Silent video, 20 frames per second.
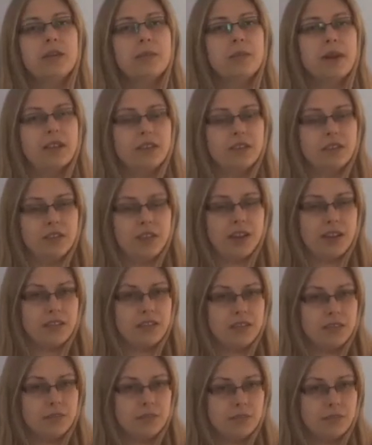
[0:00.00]
email
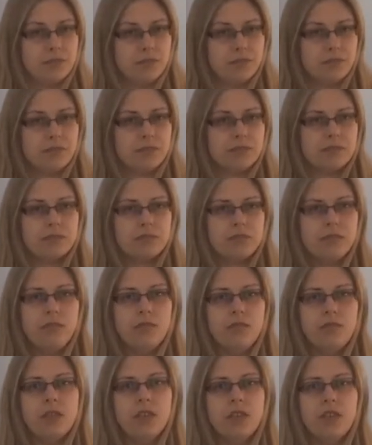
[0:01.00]
address.
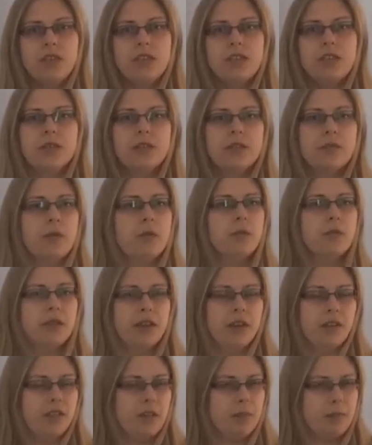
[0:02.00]
So it's probably
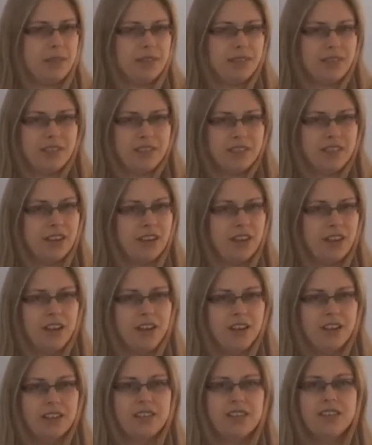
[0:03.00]
on your business
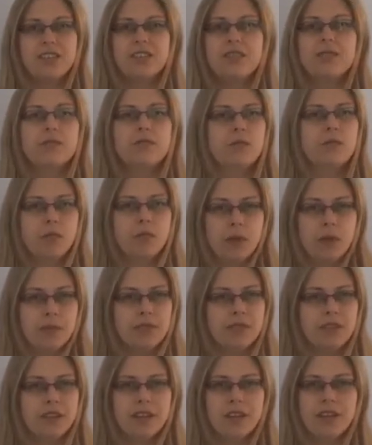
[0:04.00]
cards,
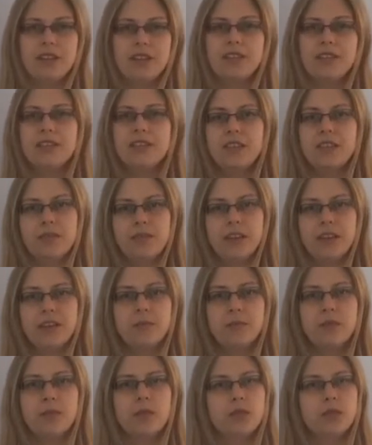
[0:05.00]
website, your
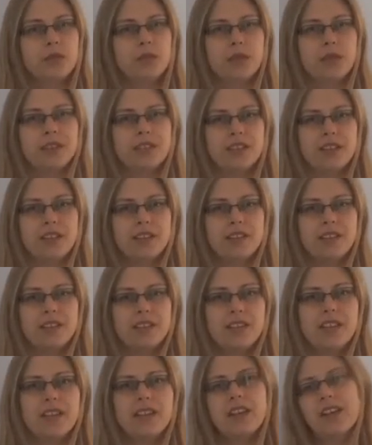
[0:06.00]
Facebook, Twitter.
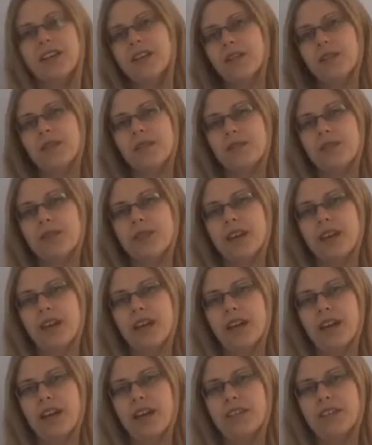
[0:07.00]

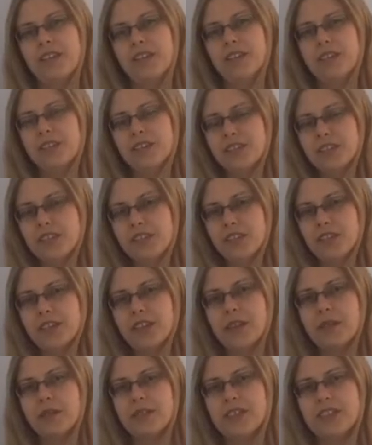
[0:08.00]
If you're not sure,
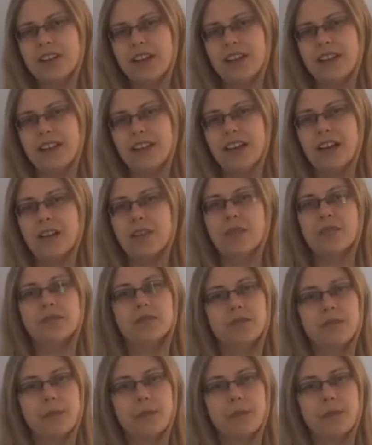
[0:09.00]
go and check now.